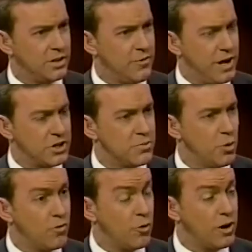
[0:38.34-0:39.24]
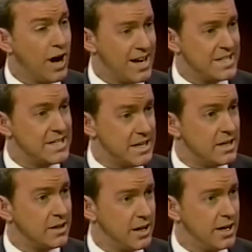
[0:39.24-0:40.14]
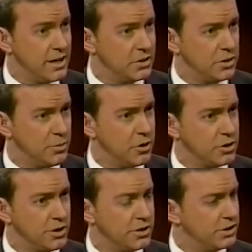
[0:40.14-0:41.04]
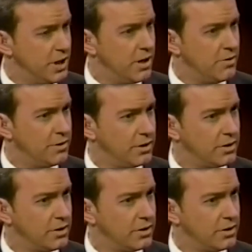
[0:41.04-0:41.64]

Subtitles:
an affection more for an idea than it is the person itself? And